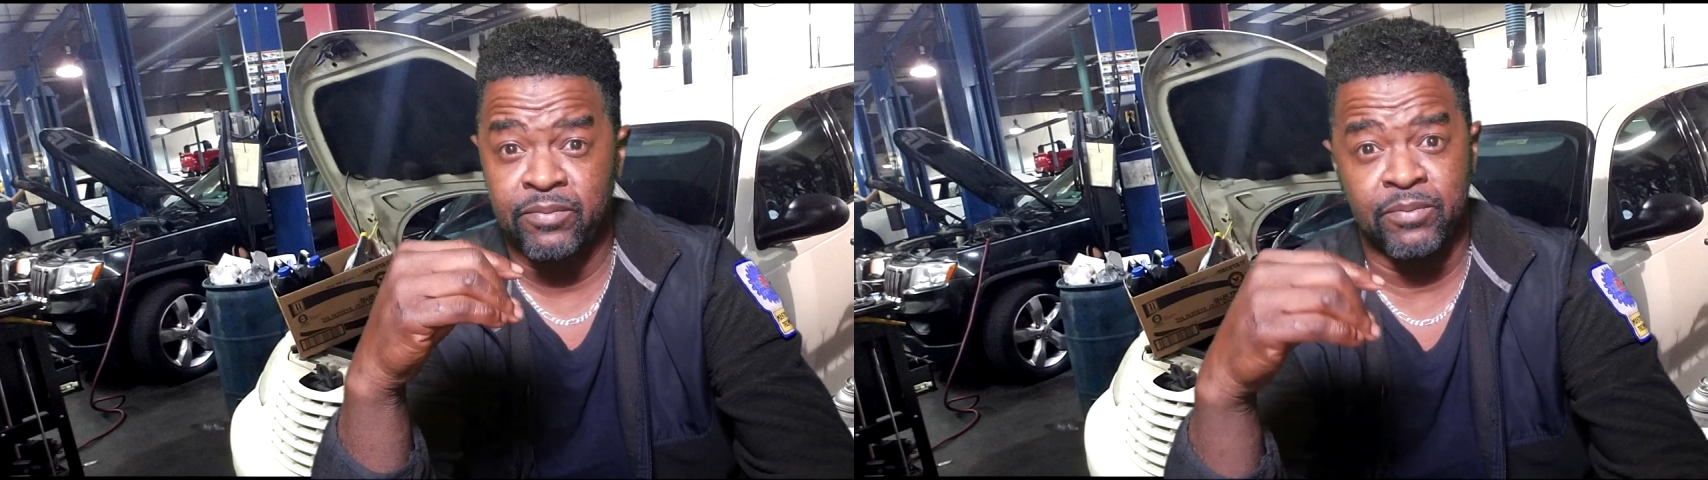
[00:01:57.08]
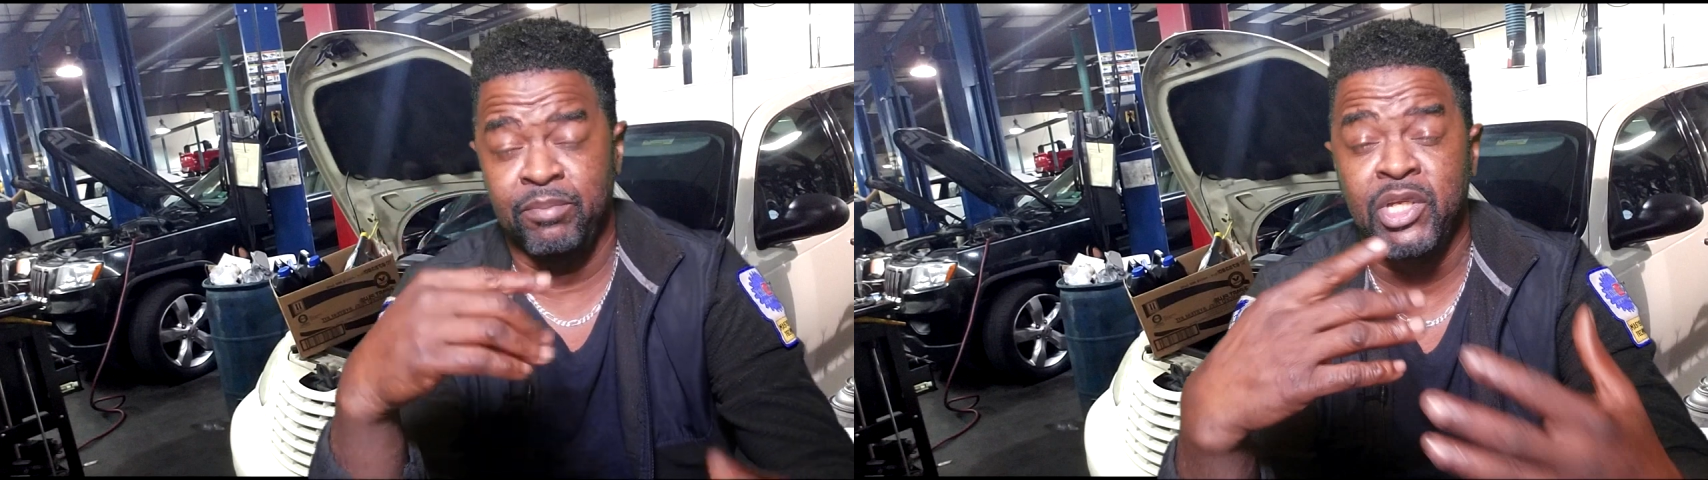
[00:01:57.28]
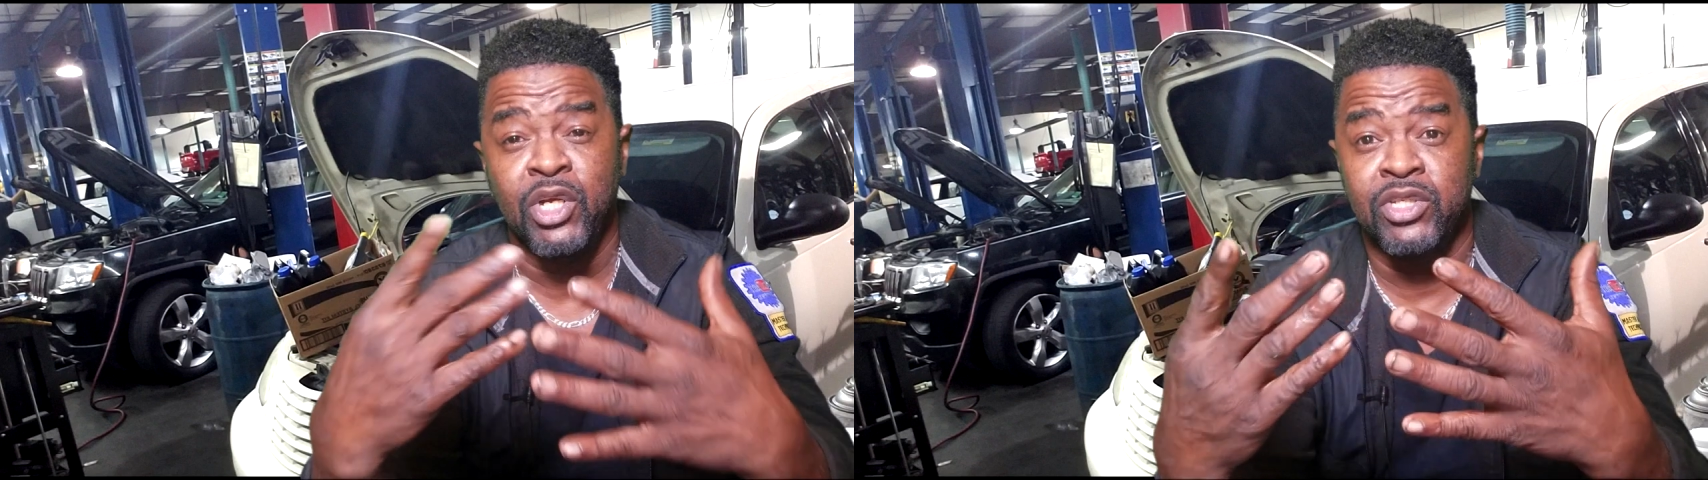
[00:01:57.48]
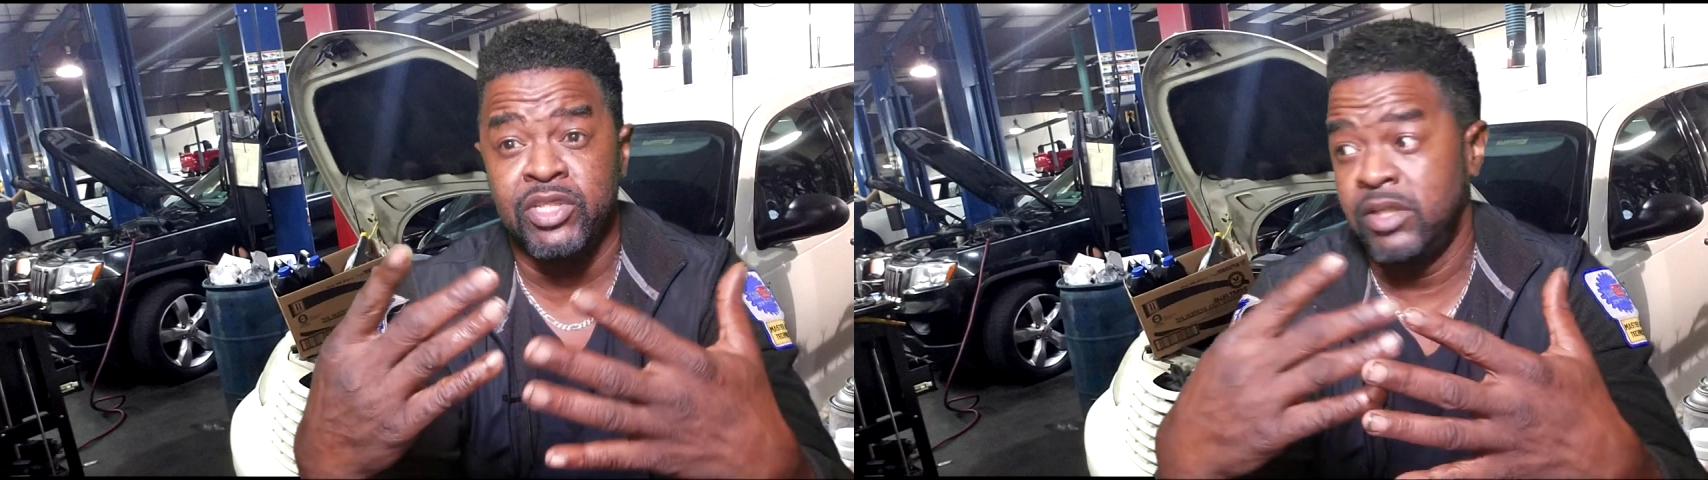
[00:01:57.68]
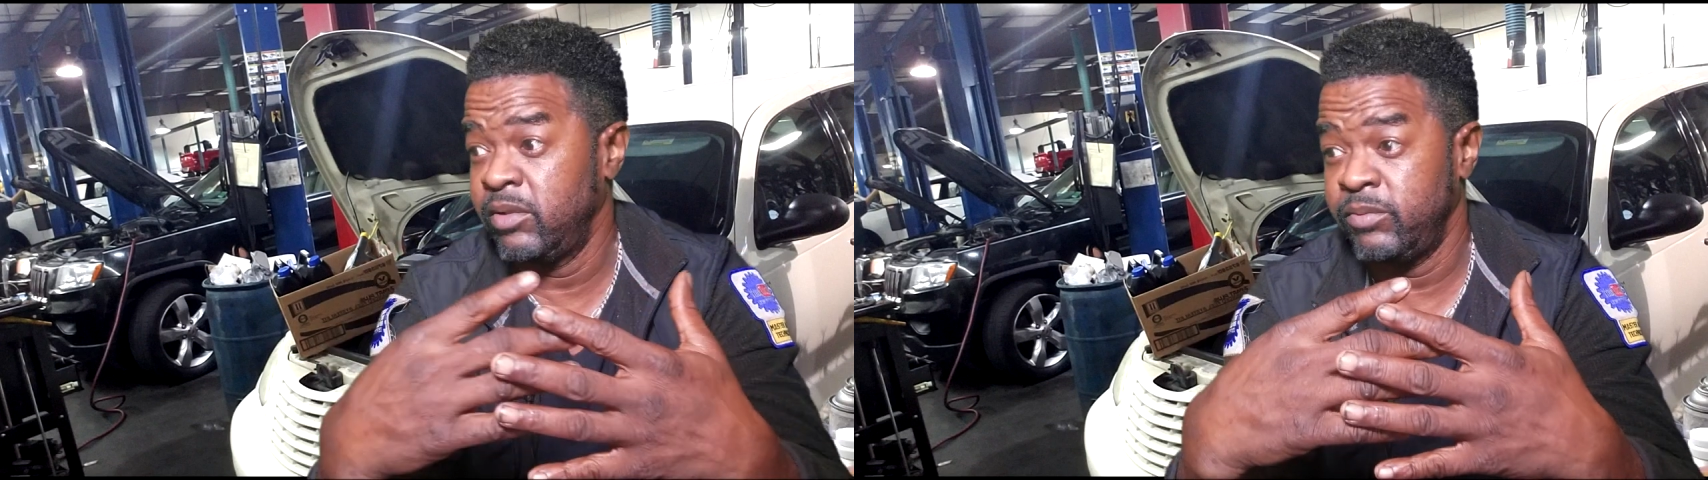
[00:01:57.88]
because
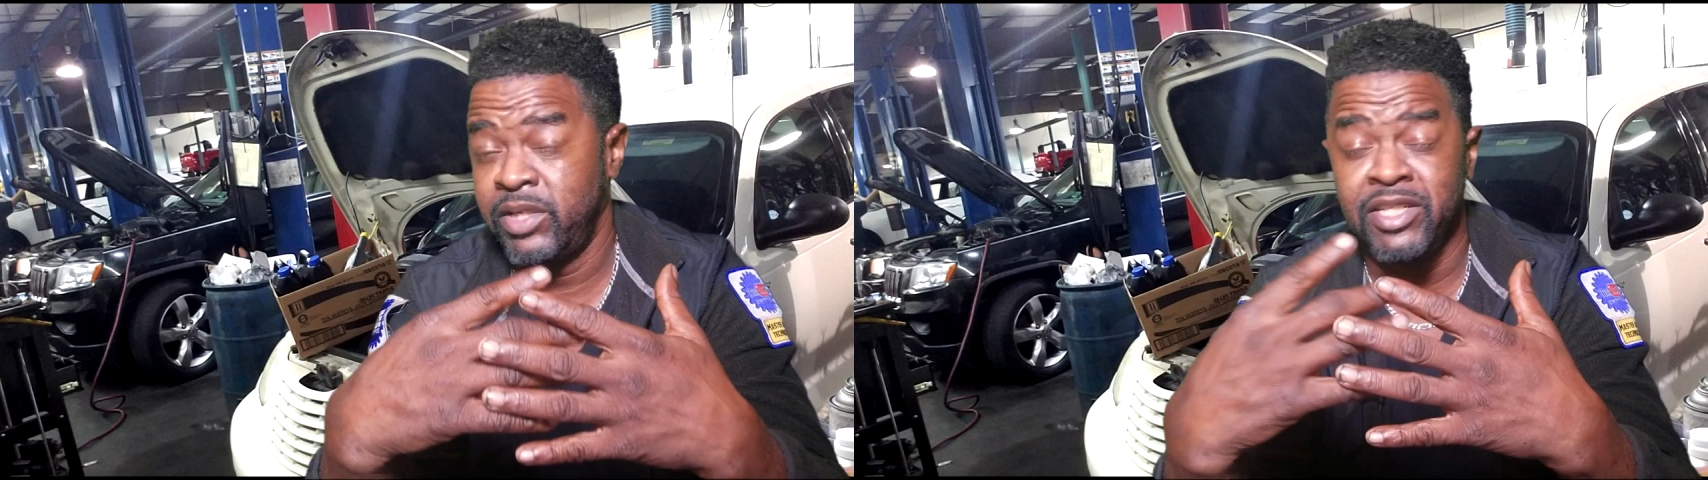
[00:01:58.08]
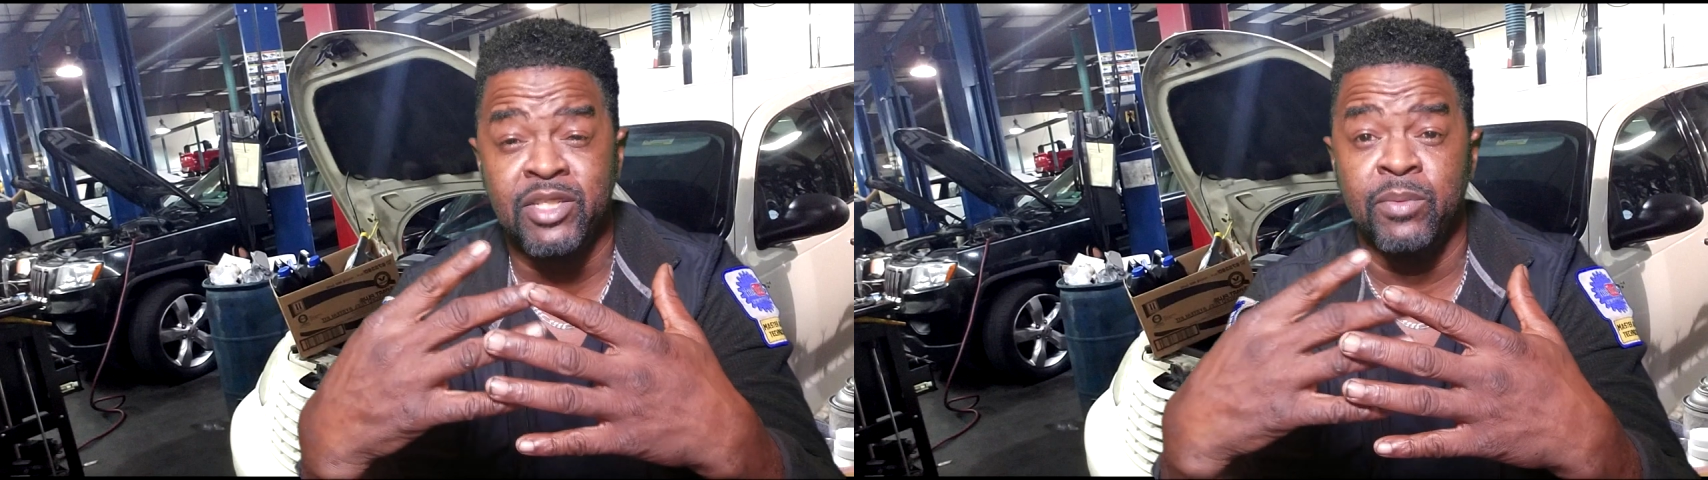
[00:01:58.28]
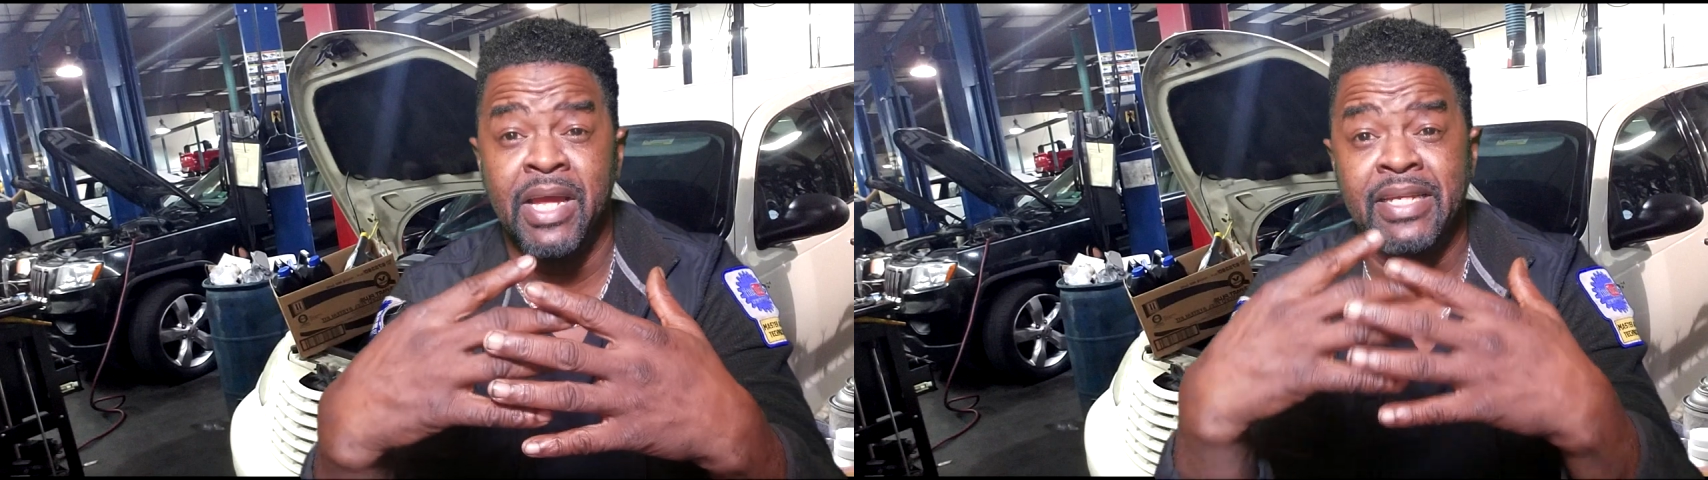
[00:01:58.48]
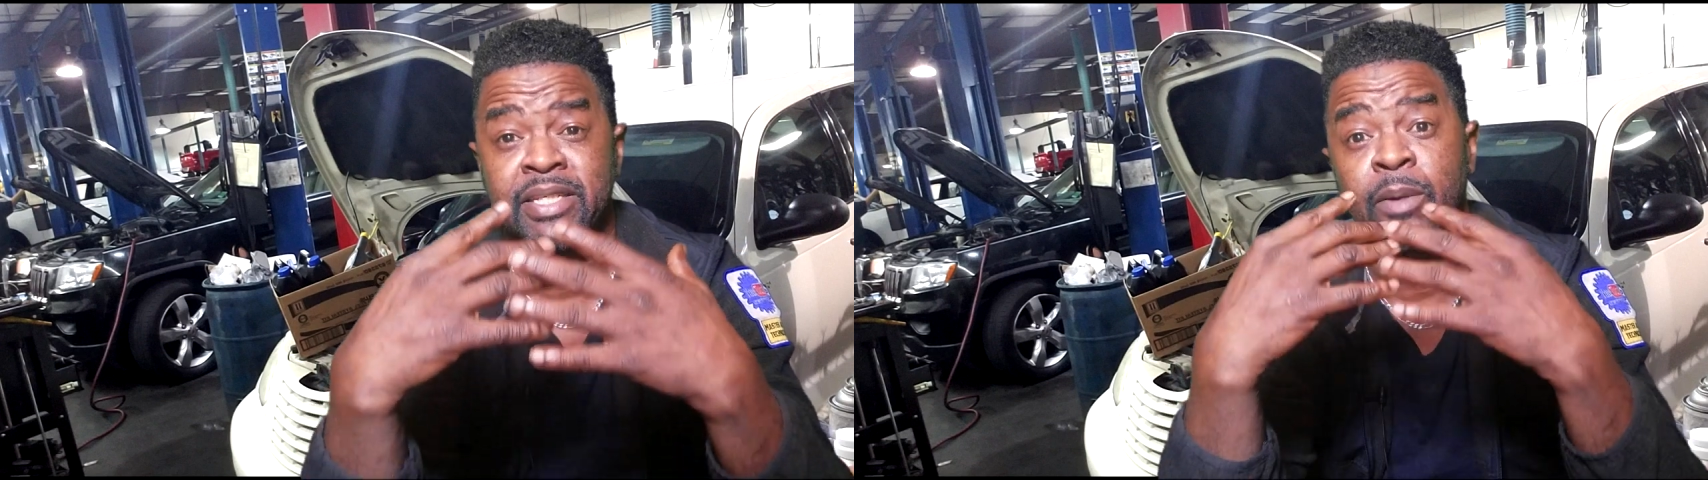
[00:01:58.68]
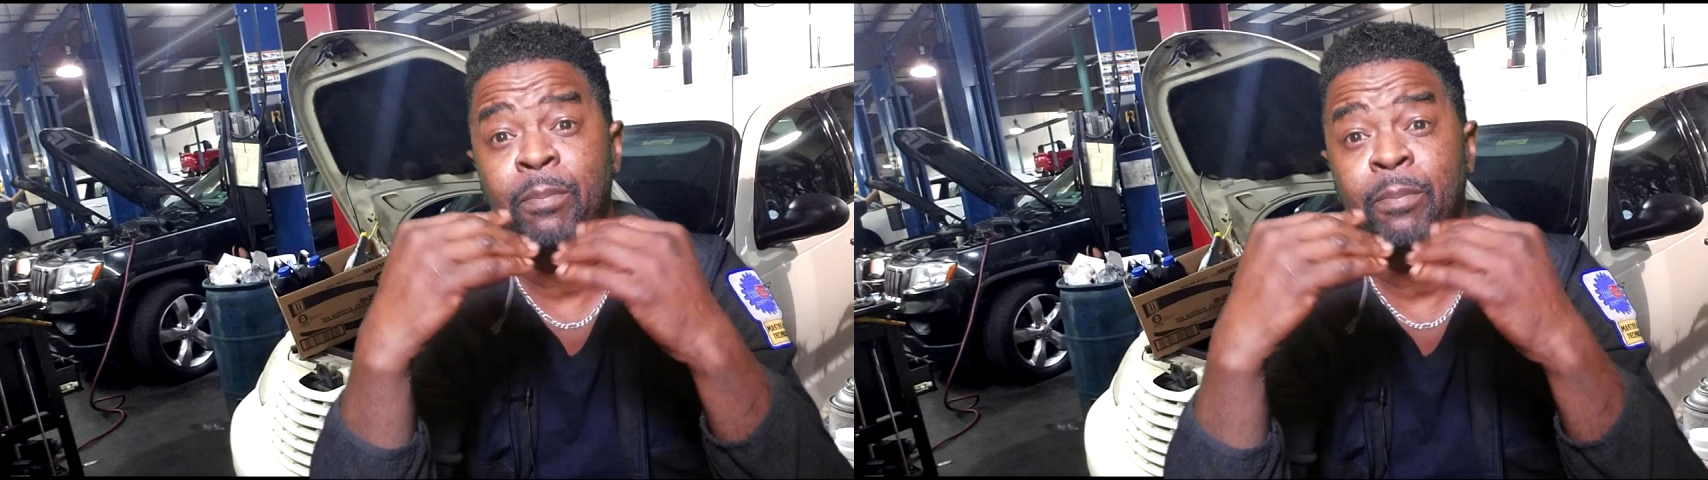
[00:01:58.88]
the customer has a